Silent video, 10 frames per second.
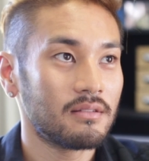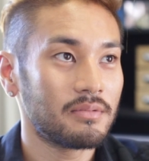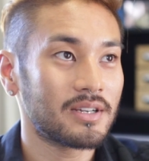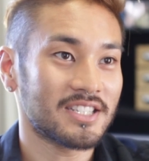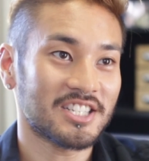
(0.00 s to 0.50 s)

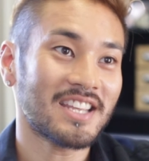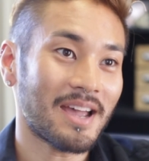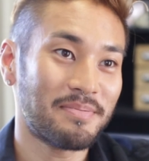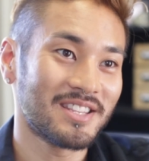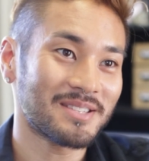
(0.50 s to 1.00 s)
because it just
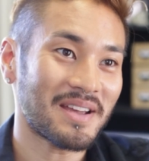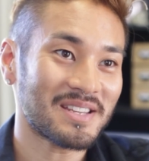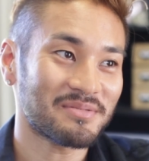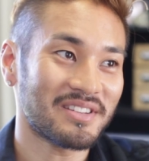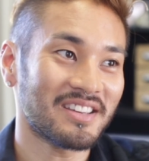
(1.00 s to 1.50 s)
happened this
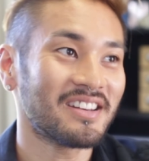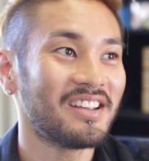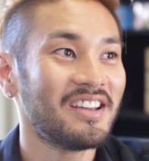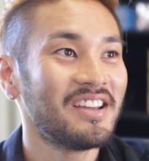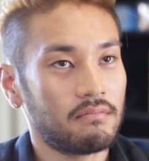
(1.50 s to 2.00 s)
past weekend.
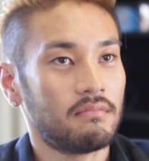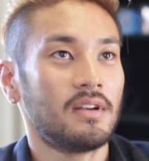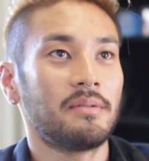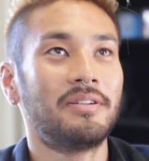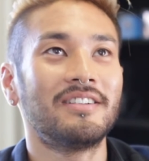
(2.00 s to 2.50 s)

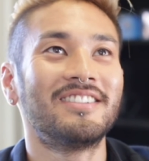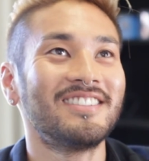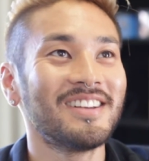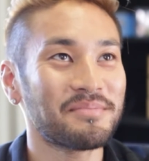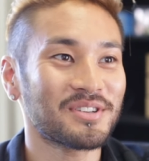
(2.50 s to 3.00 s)

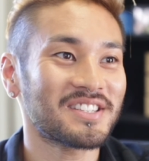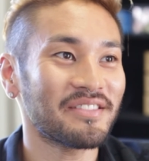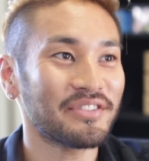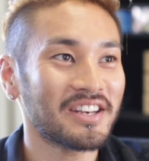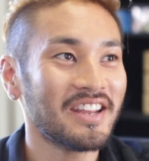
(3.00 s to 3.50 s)
Number
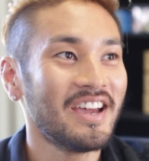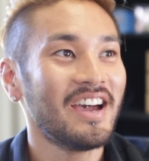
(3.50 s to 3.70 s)
7,